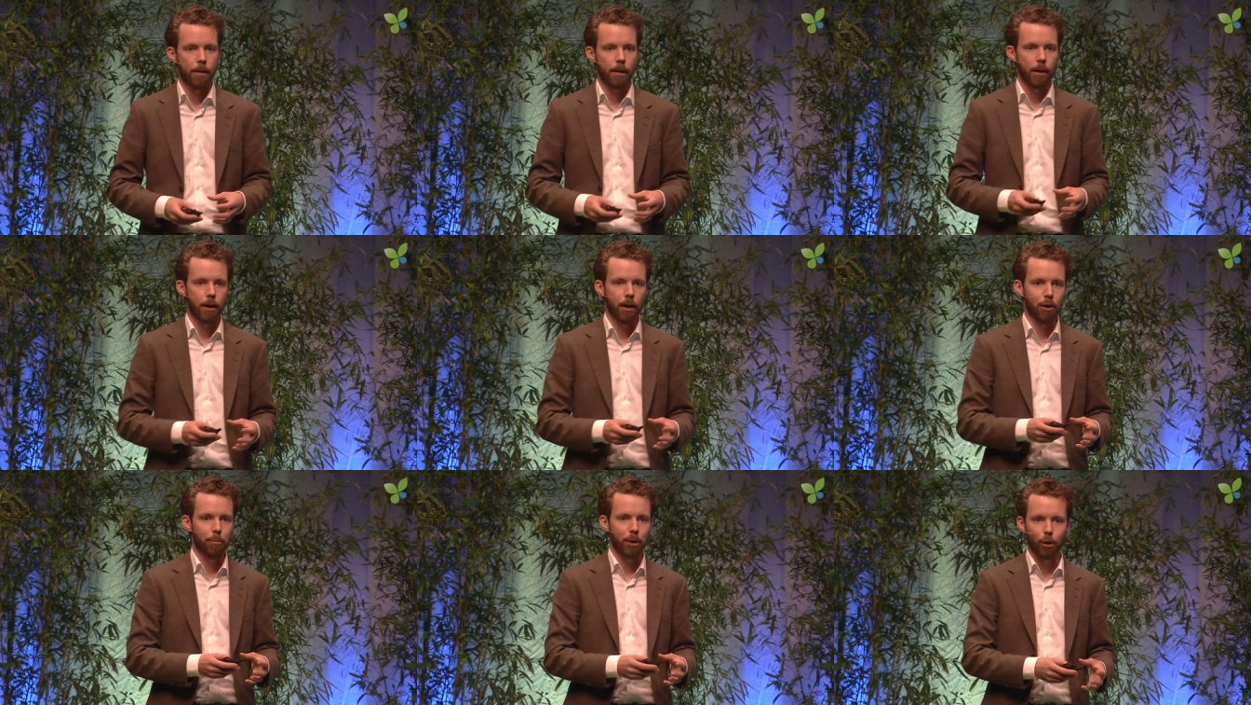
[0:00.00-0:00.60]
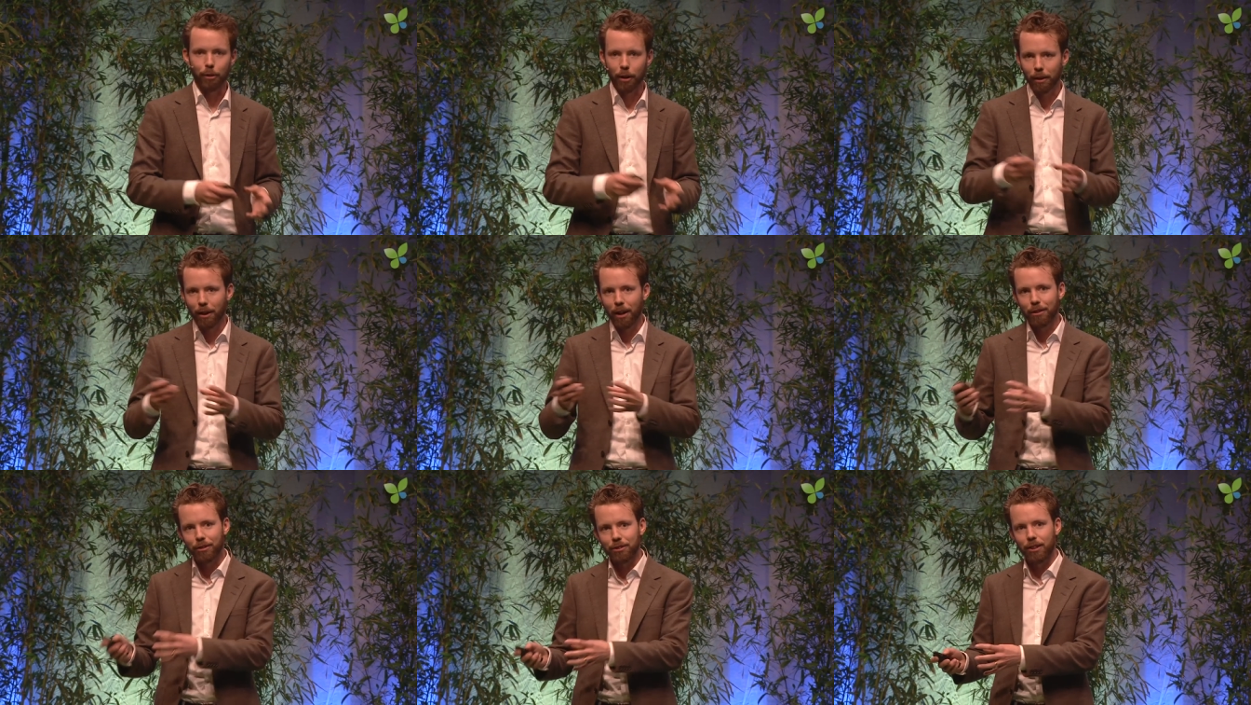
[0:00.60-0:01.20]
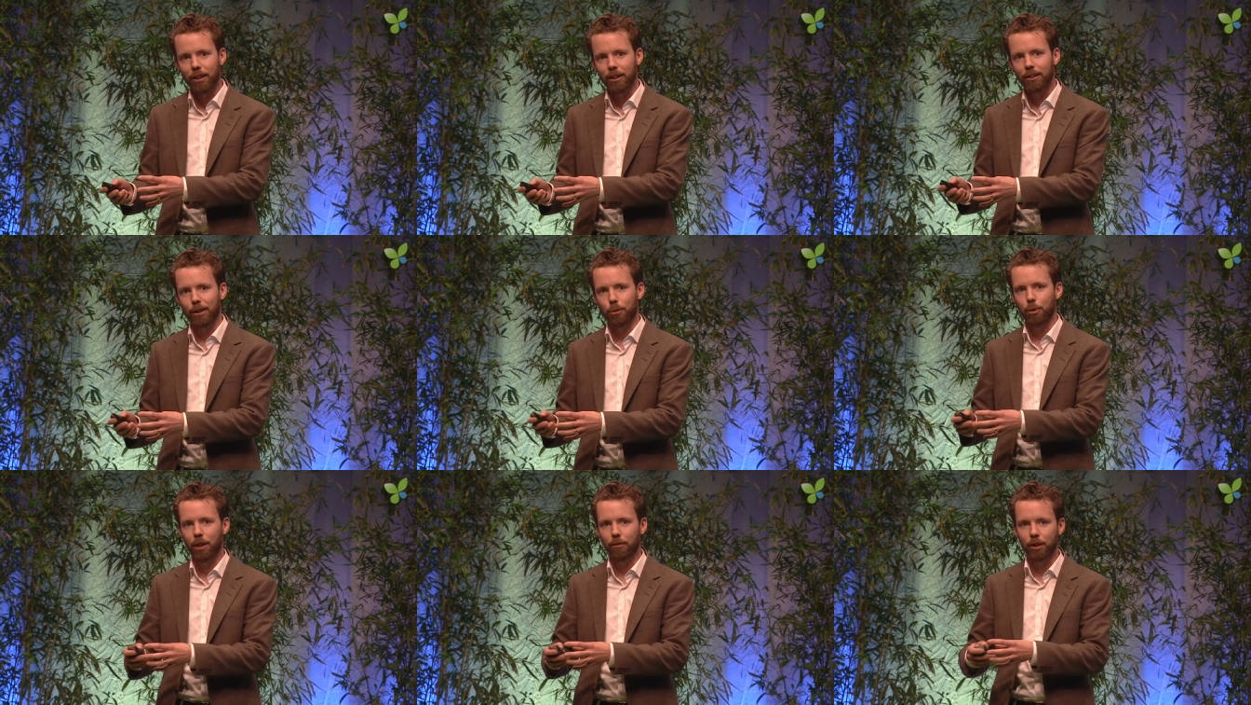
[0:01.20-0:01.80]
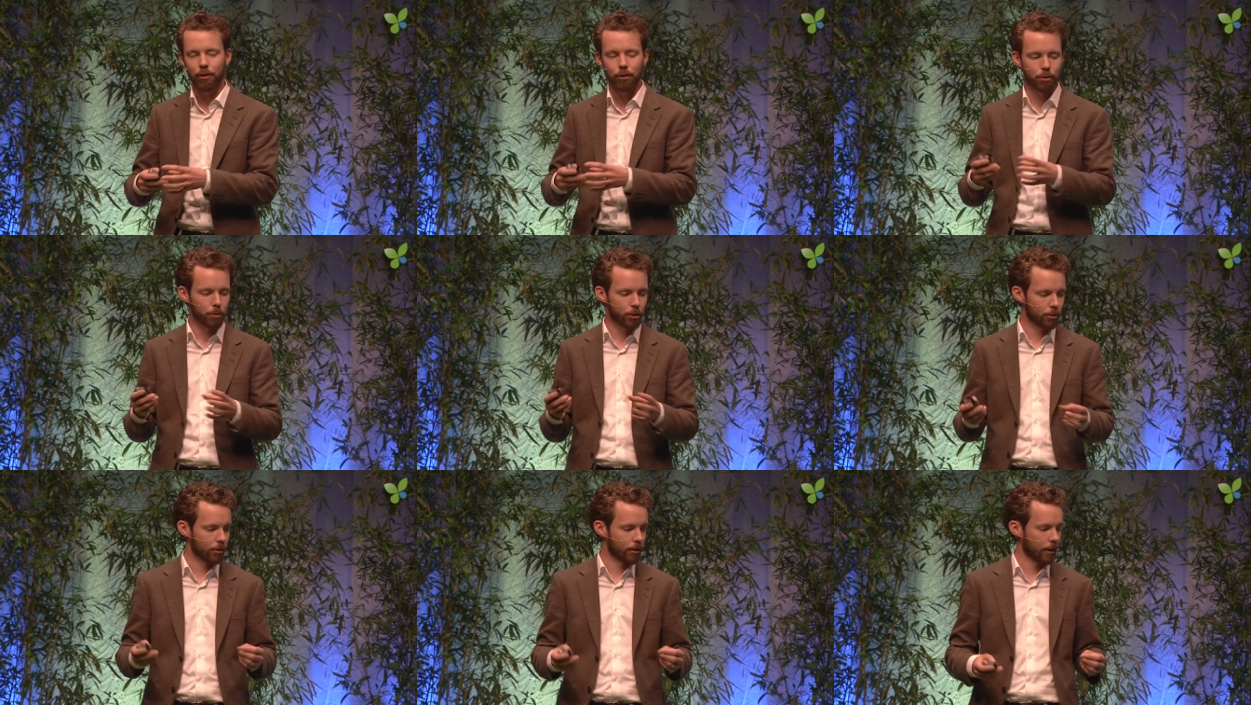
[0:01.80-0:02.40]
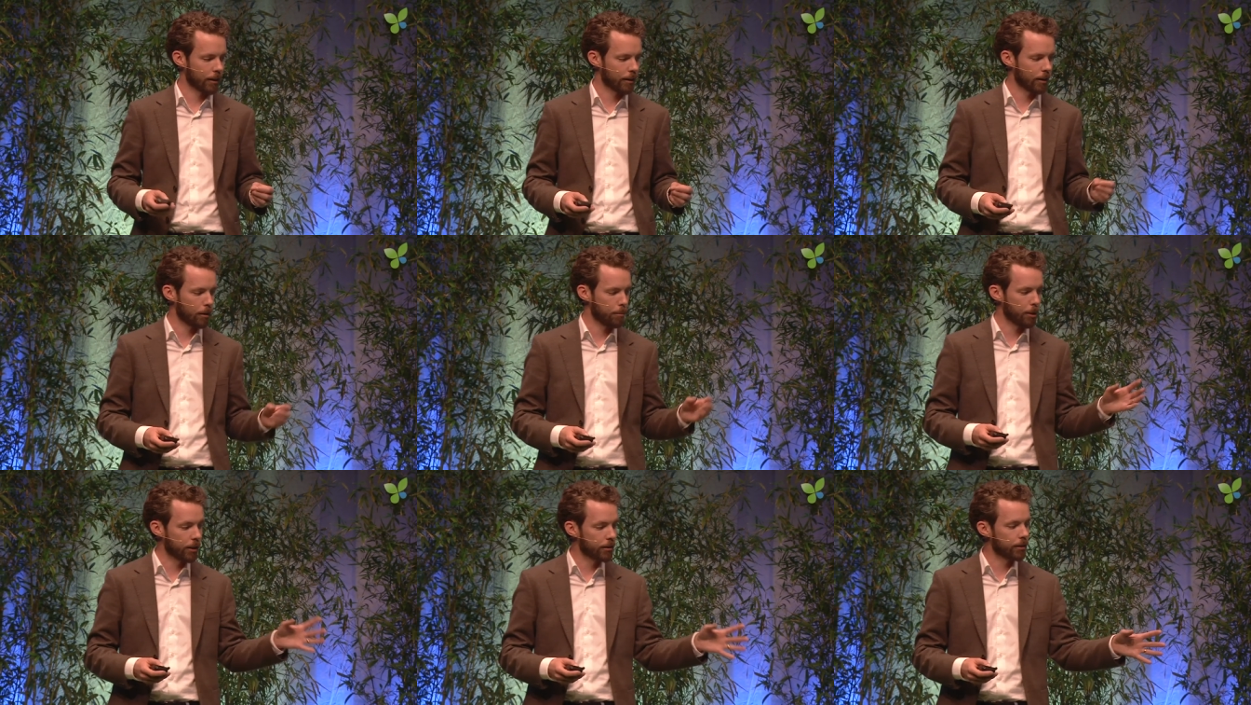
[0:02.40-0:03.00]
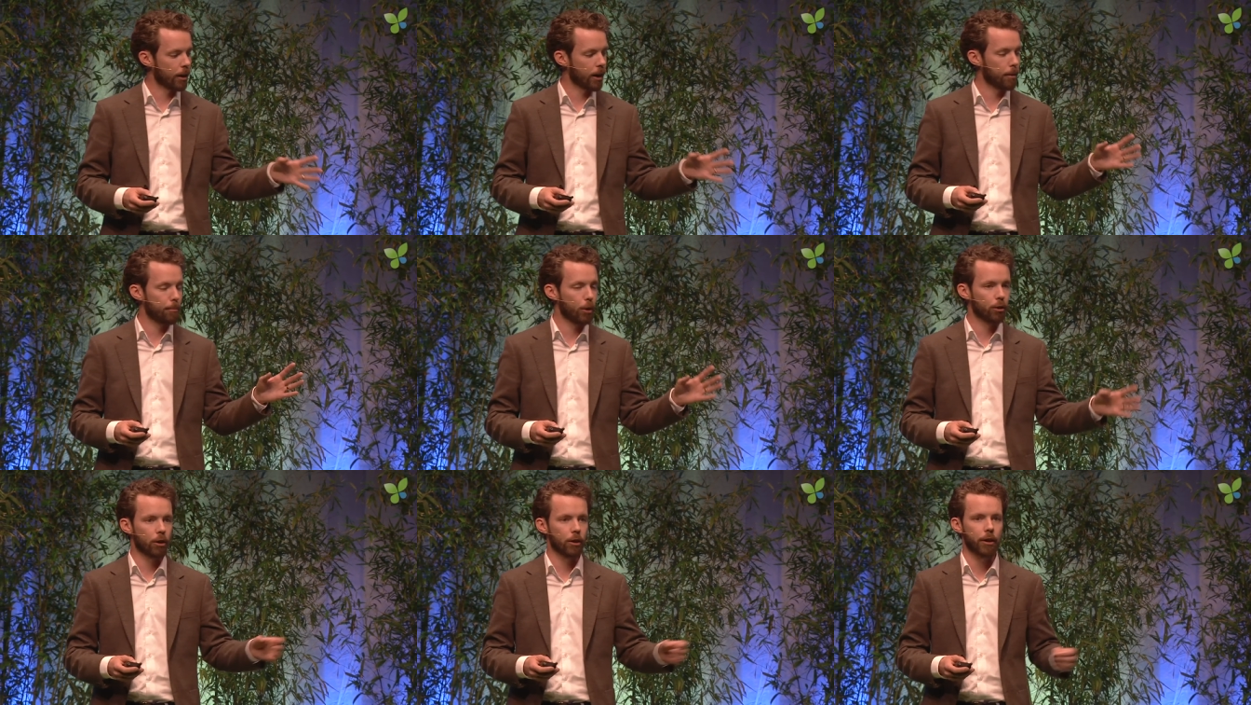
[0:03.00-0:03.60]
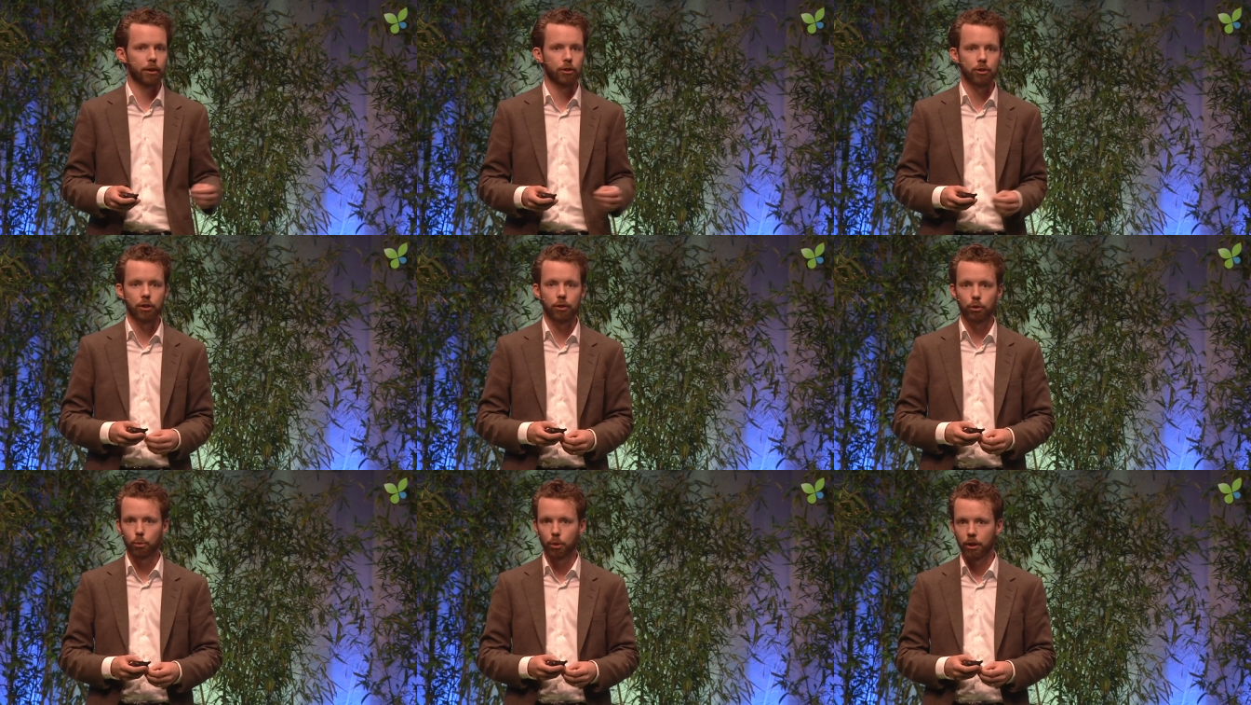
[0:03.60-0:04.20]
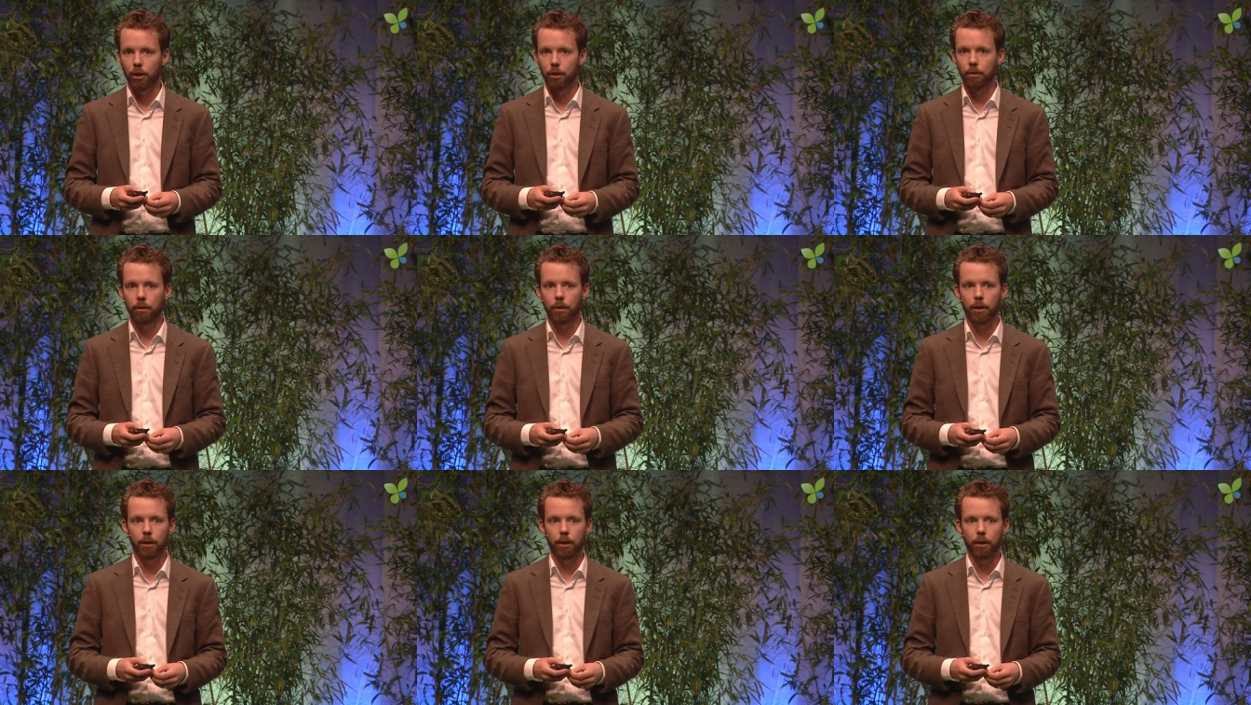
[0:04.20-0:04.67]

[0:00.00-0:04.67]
But on the other side, like we have customers like Bixia and Mundal Energy in Sweden,